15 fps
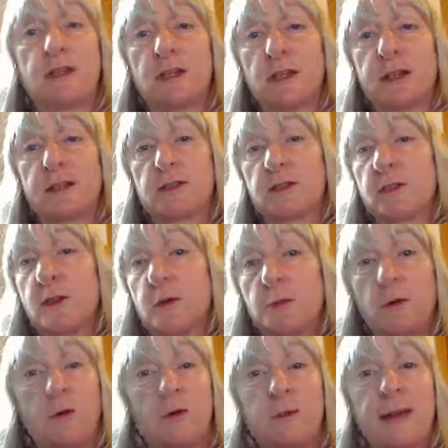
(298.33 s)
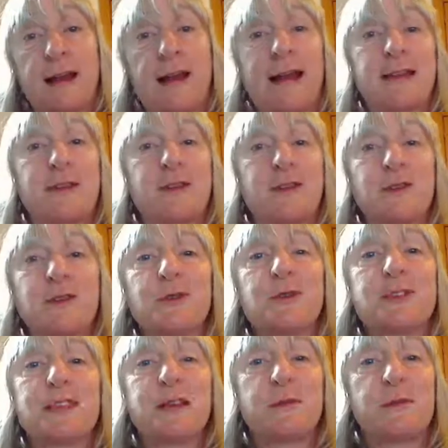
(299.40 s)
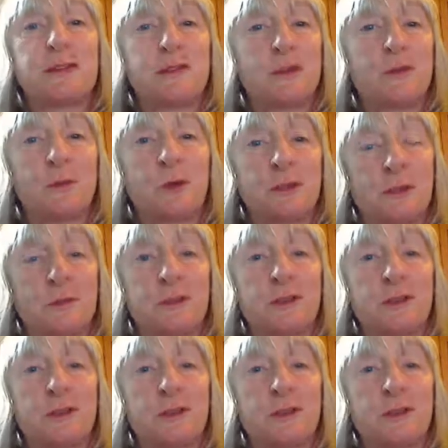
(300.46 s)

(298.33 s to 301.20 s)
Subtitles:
you'd like to know more about how you can use them and what